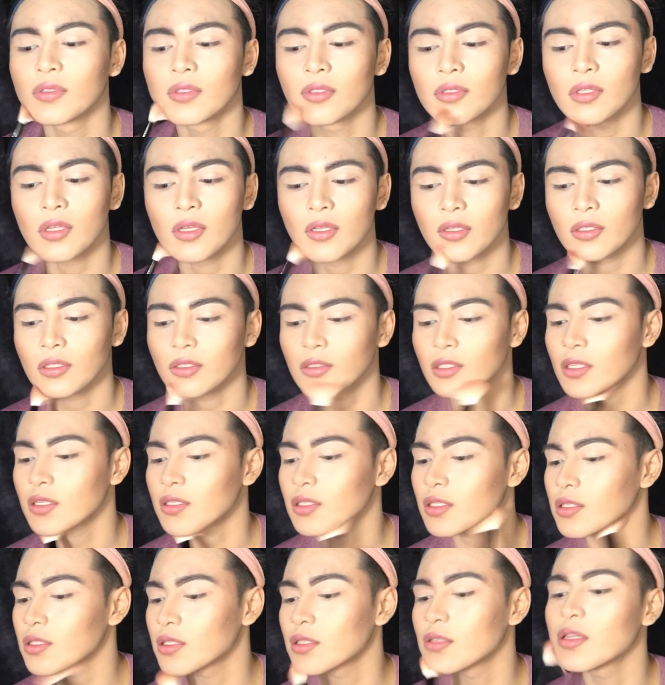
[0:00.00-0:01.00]
And then
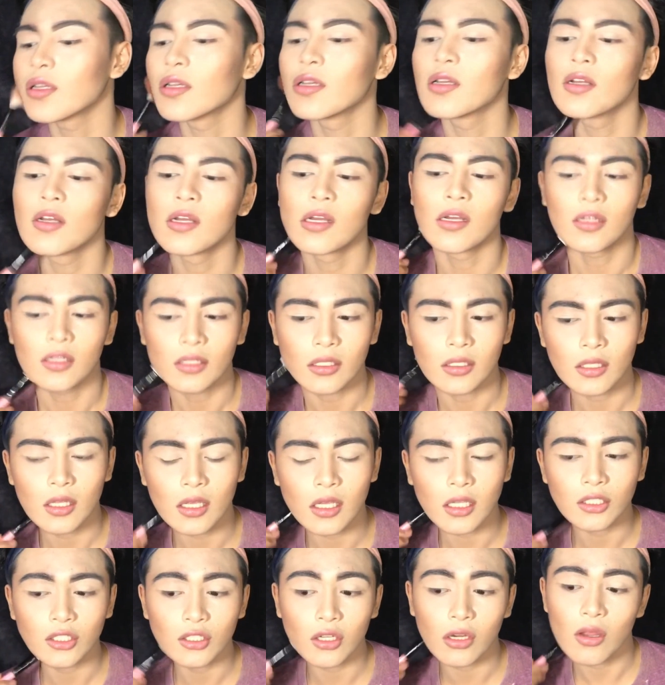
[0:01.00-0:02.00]
just
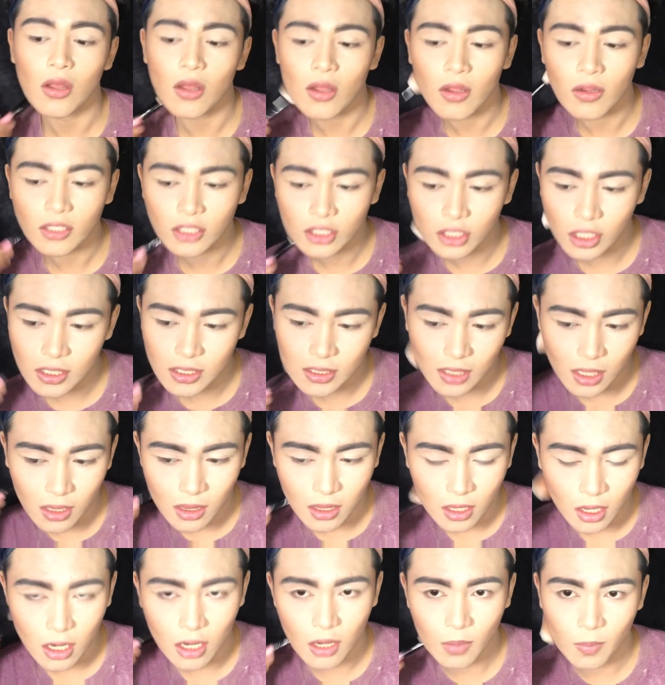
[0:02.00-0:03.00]
the jaw, just a
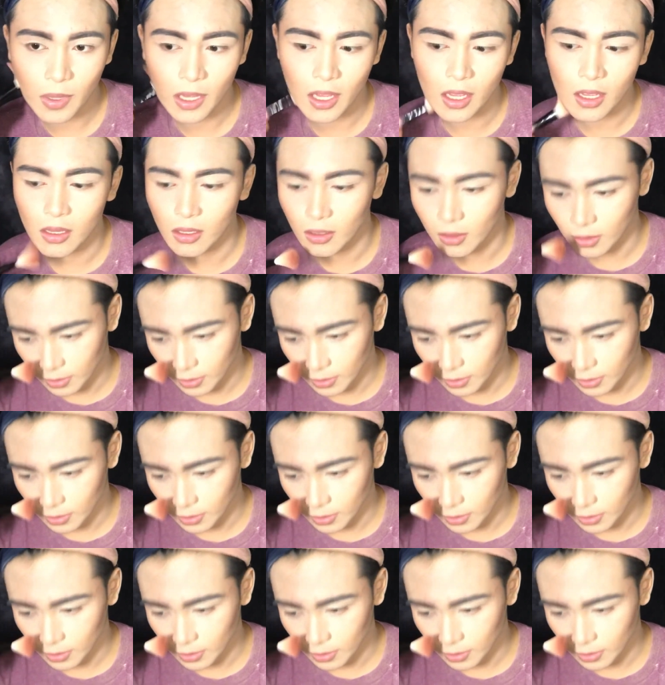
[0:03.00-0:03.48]
little bit.